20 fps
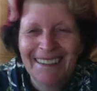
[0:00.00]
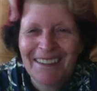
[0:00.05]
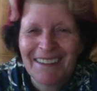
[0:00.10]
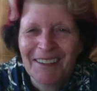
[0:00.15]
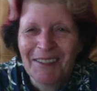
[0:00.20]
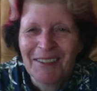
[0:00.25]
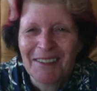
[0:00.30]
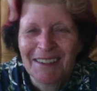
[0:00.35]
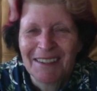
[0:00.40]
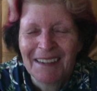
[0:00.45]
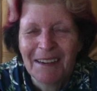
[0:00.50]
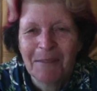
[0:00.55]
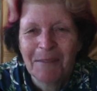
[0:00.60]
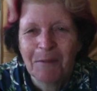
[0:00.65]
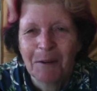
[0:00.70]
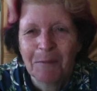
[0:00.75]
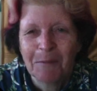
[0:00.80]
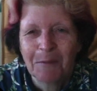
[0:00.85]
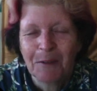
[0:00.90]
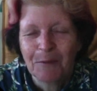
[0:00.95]
to see
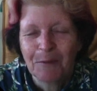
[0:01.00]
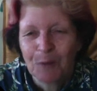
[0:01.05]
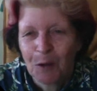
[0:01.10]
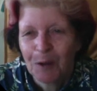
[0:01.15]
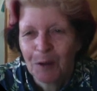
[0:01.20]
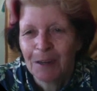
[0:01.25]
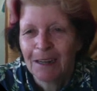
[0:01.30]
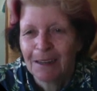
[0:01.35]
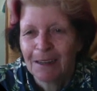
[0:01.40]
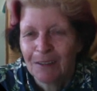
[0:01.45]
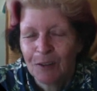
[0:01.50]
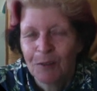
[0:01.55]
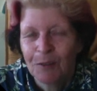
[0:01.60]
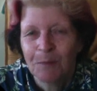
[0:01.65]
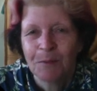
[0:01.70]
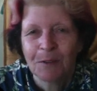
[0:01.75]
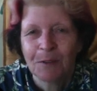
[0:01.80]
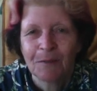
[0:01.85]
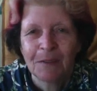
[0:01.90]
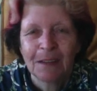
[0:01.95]
what we've got in
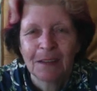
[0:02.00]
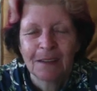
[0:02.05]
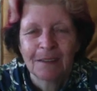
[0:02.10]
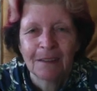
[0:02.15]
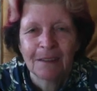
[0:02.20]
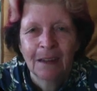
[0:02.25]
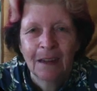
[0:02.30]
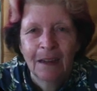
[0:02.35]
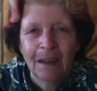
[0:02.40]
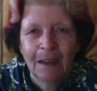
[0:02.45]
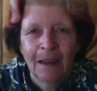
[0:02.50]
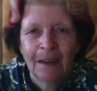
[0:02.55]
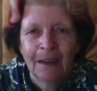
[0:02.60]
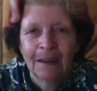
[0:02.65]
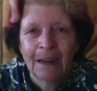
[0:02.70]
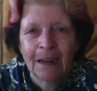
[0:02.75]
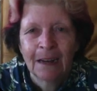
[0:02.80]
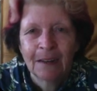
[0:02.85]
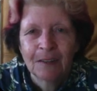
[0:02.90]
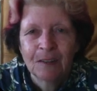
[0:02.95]
terms of this
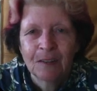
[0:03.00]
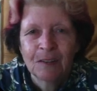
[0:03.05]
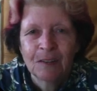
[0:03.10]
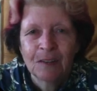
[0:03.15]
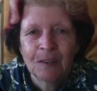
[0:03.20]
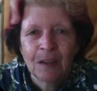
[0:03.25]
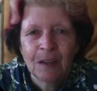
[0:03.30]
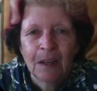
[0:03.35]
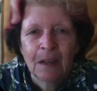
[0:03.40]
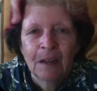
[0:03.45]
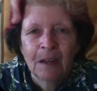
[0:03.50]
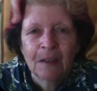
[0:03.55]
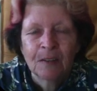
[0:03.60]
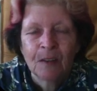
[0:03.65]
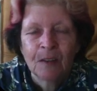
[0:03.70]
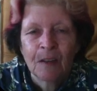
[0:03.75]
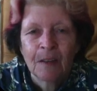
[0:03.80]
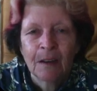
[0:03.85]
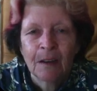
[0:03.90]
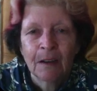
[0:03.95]
analysis
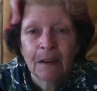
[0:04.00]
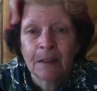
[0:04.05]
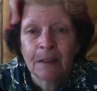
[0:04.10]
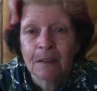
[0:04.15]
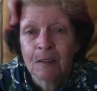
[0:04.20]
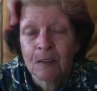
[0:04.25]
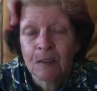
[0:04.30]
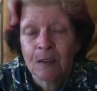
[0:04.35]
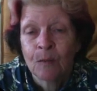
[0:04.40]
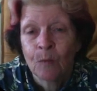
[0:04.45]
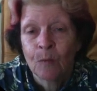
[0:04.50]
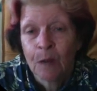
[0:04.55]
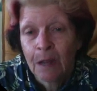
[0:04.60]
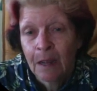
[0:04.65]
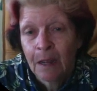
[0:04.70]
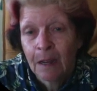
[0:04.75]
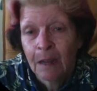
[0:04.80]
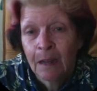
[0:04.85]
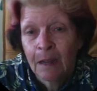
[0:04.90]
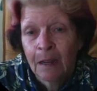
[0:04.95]
so that I can see
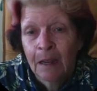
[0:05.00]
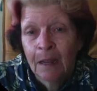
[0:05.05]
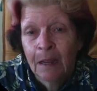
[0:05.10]
where